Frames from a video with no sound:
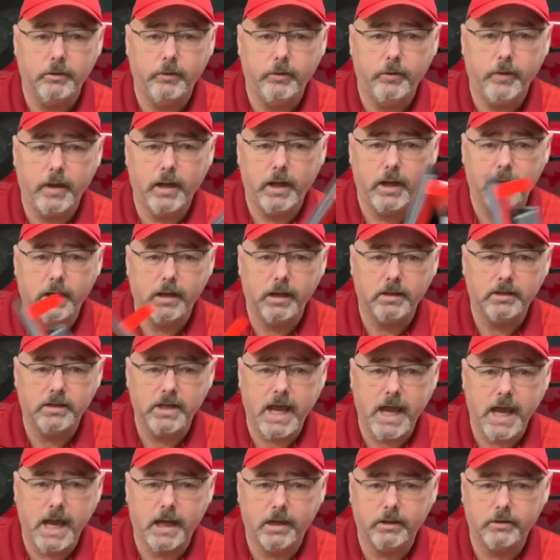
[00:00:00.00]
they
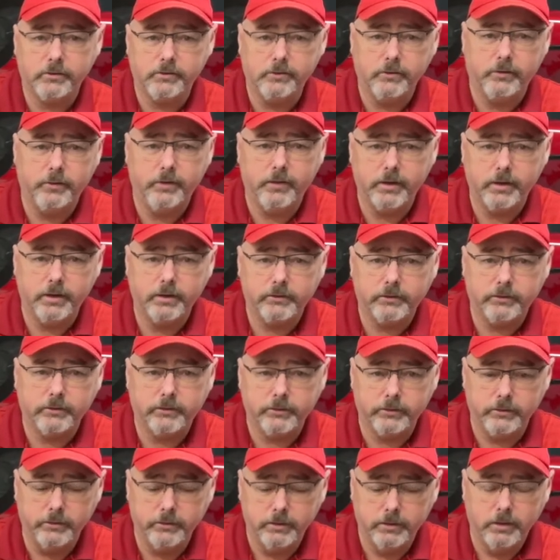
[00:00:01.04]
attach
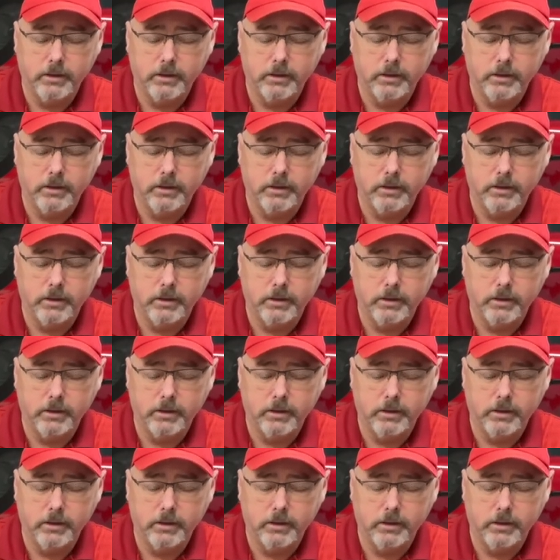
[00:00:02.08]
this